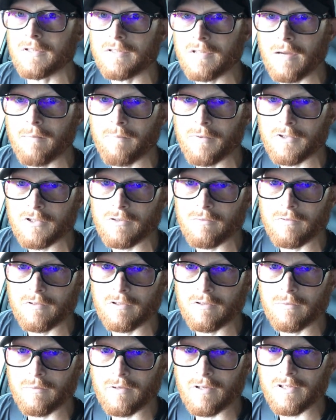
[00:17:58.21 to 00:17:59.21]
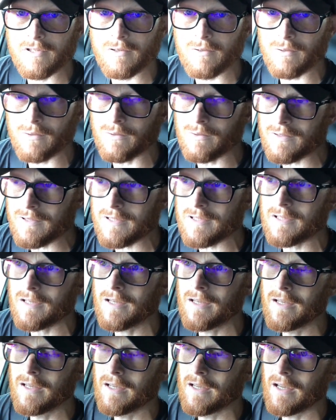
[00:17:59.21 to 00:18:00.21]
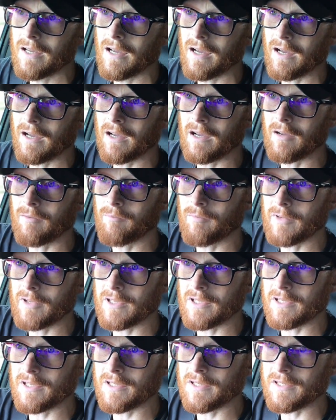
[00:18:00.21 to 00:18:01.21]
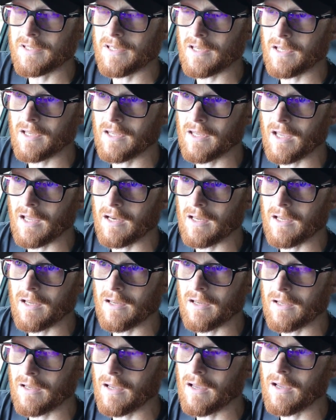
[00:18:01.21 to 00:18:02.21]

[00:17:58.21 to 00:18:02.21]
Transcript: temperature in your exhaust is getting